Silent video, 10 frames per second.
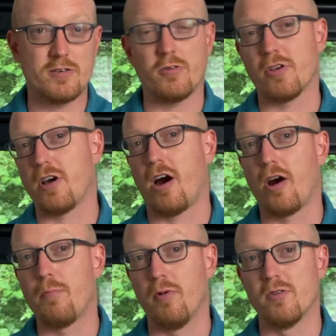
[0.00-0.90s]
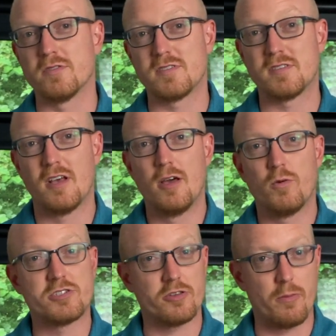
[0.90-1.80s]
or the carpals,
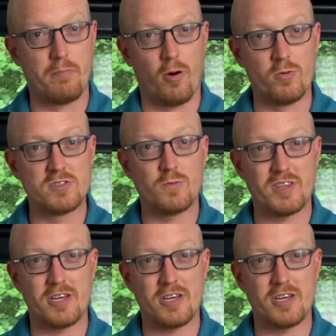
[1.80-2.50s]
which are the bones within